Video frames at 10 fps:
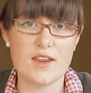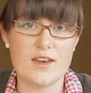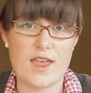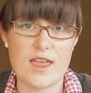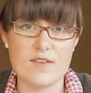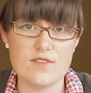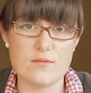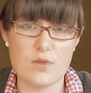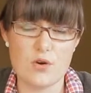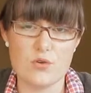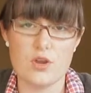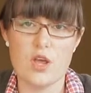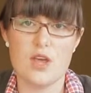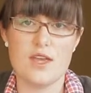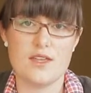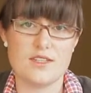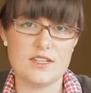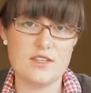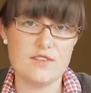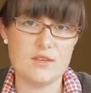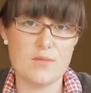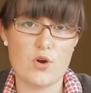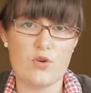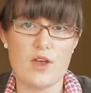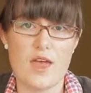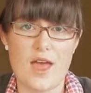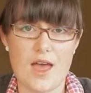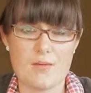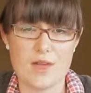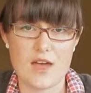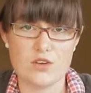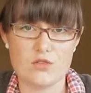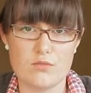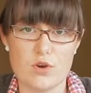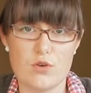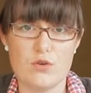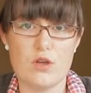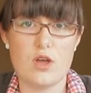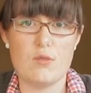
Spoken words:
in AV mode, in TV mode, and manual mode.